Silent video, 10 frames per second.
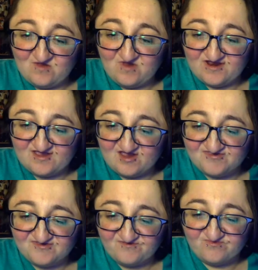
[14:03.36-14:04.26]
I'm not
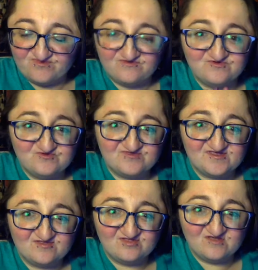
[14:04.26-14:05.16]
accustomed to
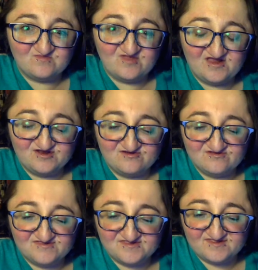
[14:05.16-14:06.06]
using lip
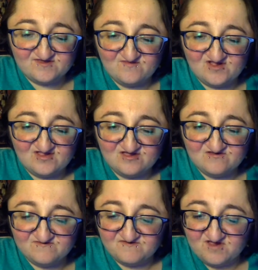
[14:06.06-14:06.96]
liners in my
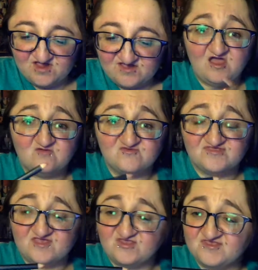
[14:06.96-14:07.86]
life. I would
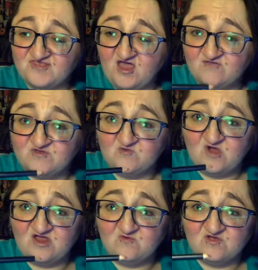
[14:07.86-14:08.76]
say this
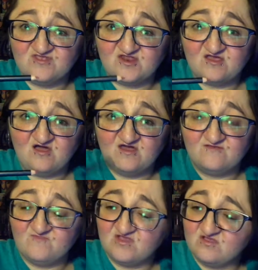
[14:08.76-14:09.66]
IBY one that I got
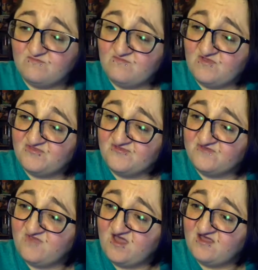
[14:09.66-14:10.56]
in my Lip
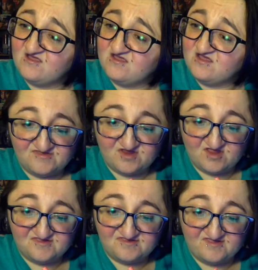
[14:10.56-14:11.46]
Monthly bag. It's a
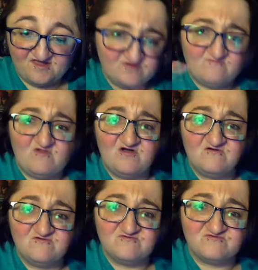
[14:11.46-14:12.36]
nice
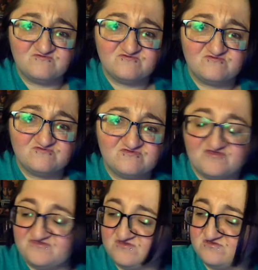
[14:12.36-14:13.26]
mauve,
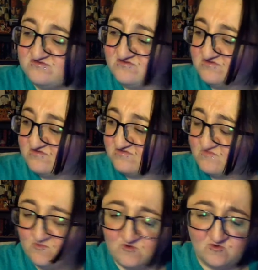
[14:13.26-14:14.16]
dusty
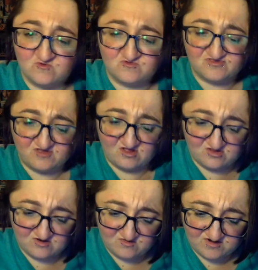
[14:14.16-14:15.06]
rose
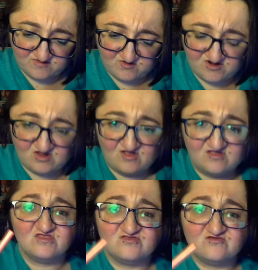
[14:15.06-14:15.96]
color, whatever you want to call
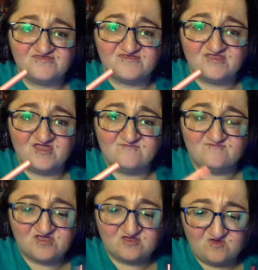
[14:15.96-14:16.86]
it. And there's this light
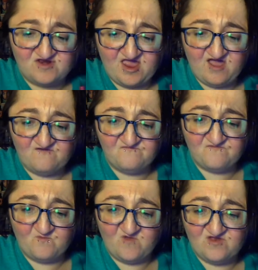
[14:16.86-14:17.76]
pink one I have
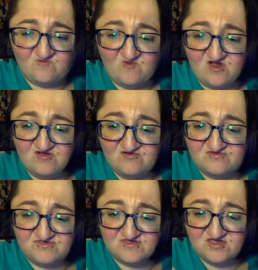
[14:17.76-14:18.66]
from Wet n Wild